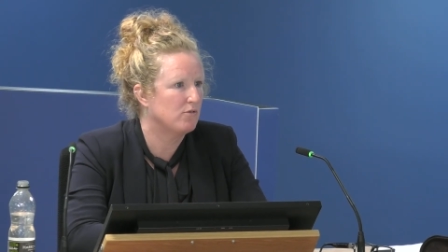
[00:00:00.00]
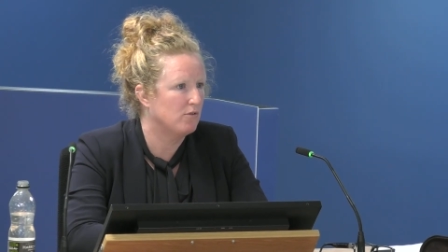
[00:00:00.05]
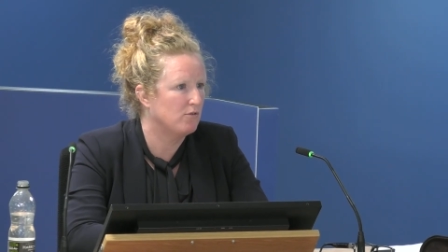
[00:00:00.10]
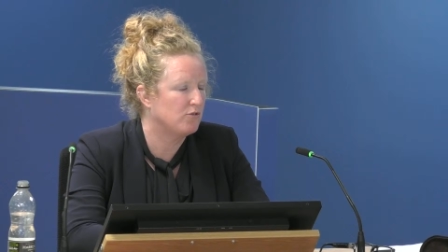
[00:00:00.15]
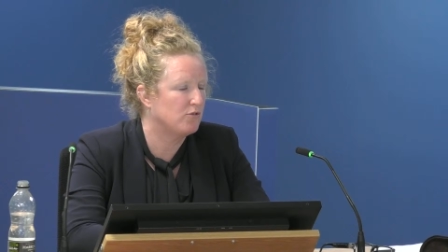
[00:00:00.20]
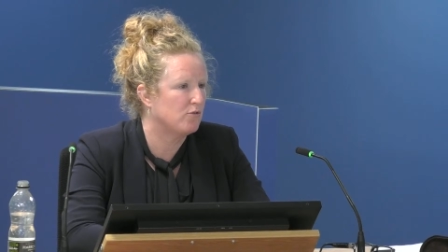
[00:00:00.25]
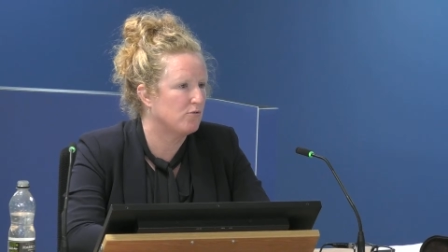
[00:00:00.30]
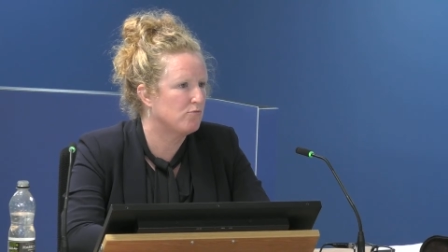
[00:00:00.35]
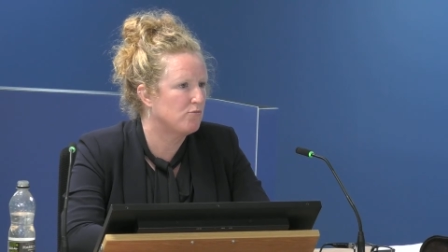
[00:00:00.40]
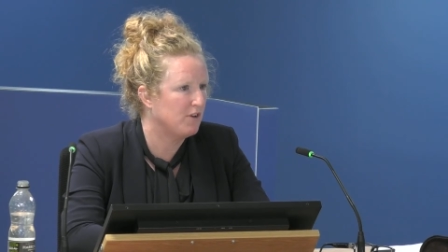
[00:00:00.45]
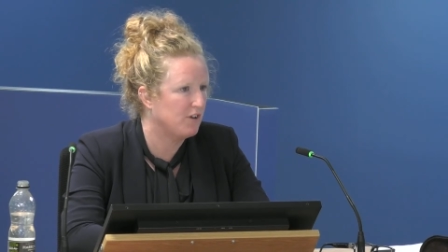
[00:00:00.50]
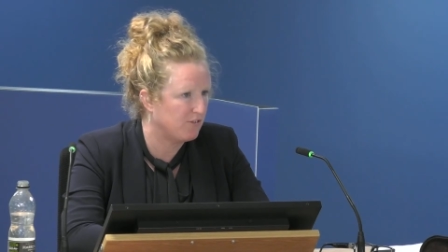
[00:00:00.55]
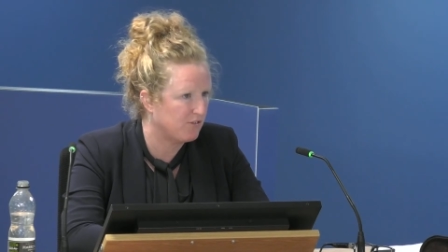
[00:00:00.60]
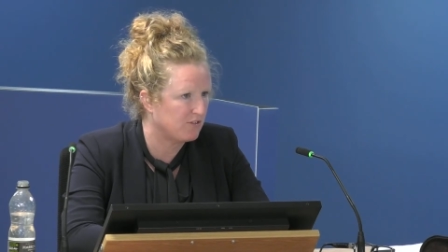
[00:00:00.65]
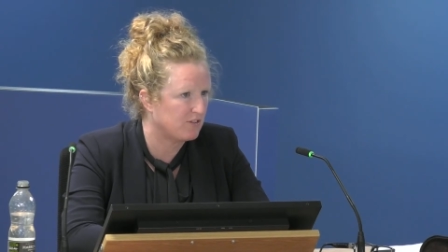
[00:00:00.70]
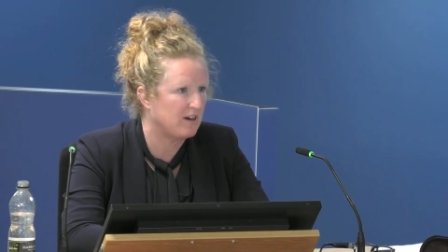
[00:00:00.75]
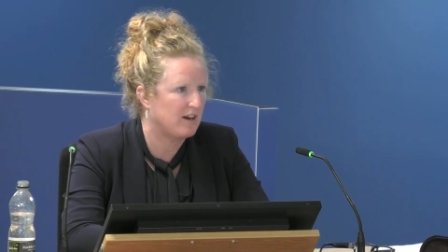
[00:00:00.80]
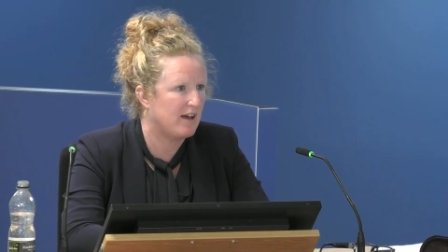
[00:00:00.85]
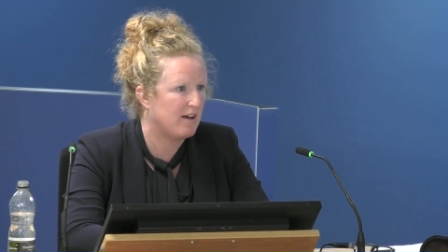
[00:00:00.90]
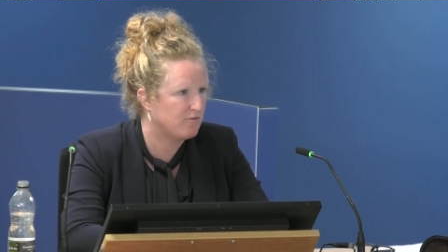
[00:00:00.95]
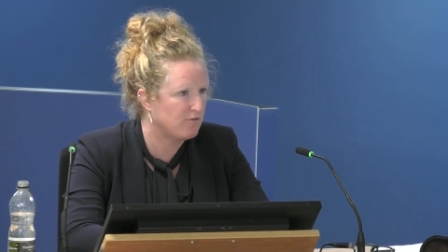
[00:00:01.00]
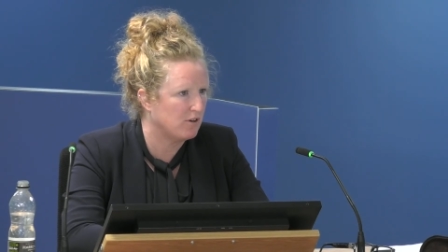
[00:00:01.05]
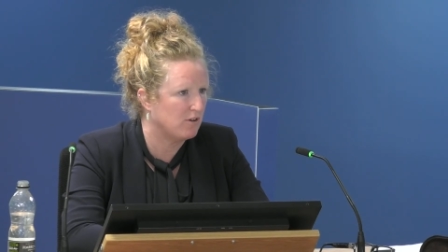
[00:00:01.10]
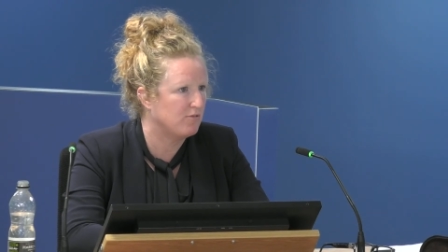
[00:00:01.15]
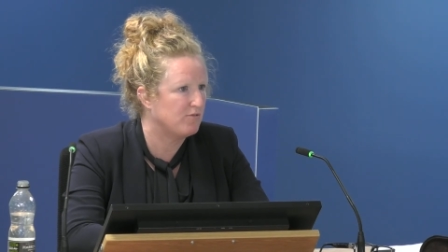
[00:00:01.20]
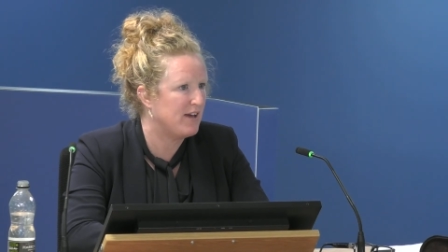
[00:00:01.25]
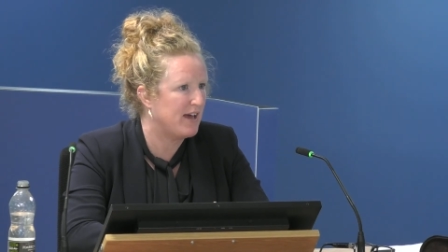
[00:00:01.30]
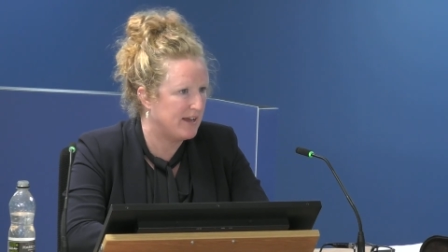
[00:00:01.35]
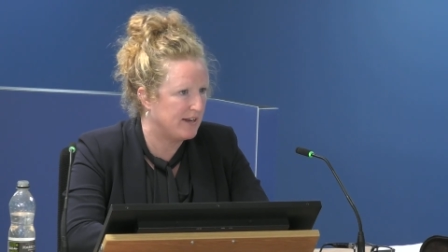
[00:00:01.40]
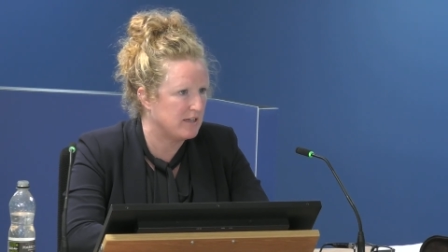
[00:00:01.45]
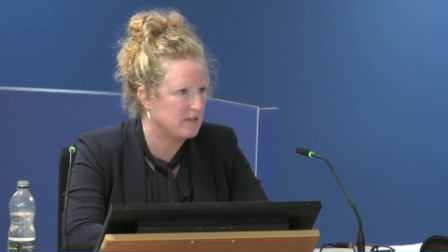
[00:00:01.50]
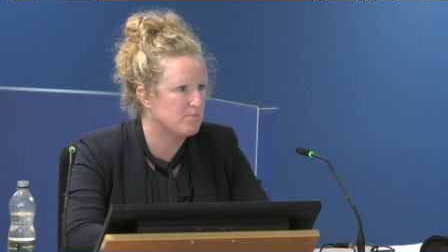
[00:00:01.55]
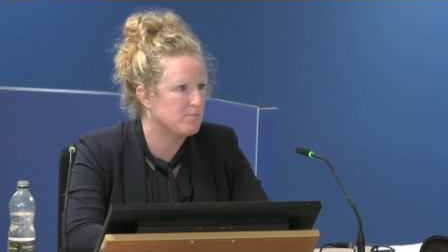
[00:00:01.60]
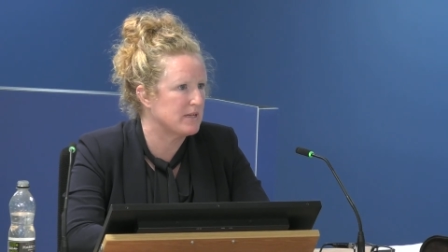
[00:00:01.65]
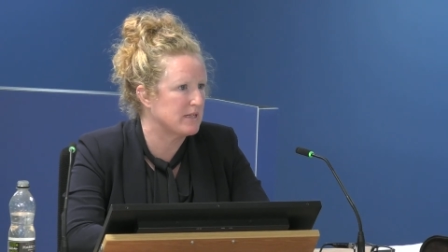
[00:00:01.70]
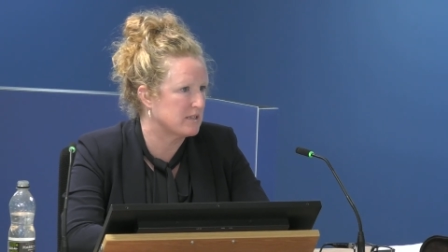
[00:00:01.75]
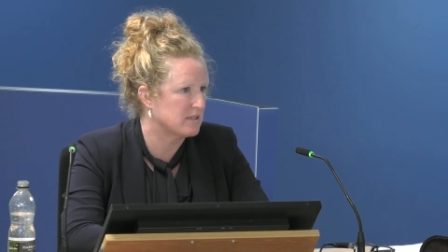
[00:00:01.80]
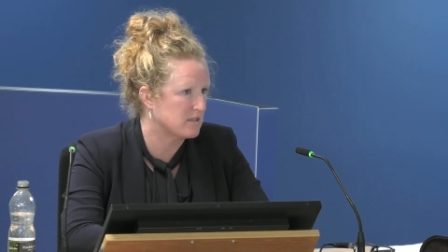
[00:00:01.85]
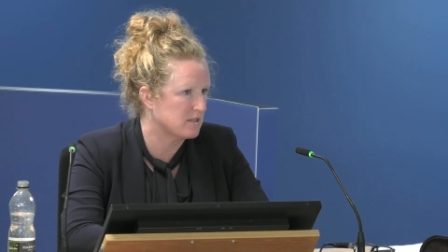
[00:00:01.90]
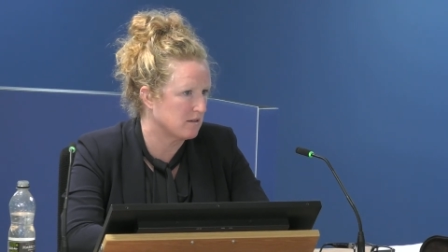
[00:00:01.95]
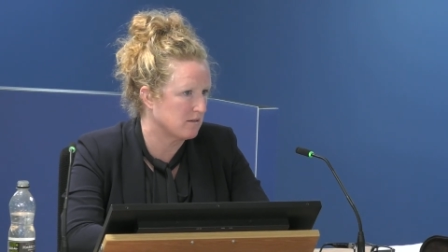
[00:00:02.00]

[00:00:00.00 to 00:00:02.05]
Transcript: the risk level of any building.